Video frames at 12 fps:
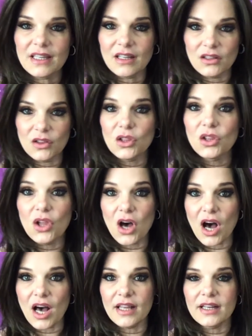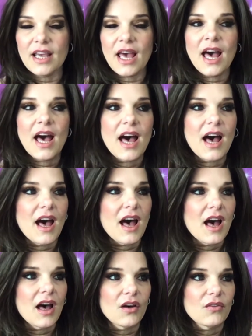a lot
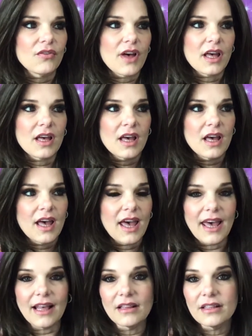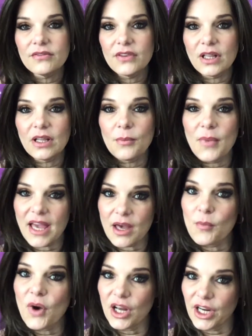of Ellen Villa Mega
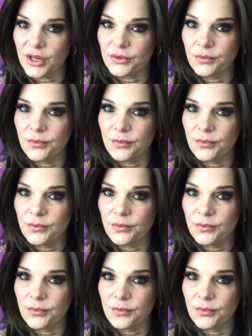Mono